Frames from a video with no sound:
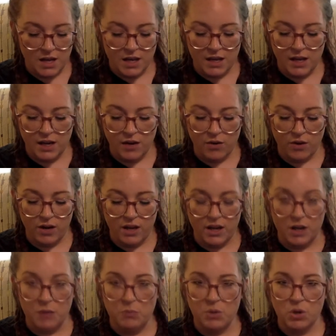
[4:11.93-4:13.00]
"Eerie,
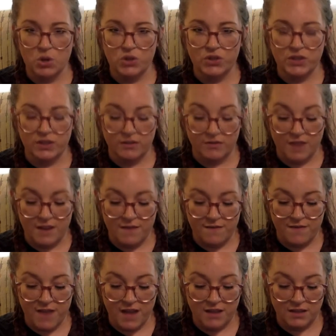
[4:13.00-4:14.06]
immersive, and
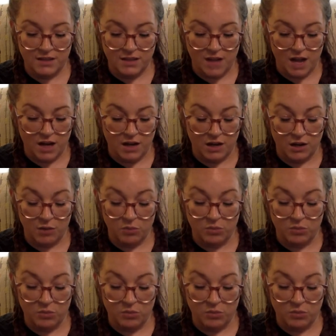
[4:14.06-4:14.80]
fascinating,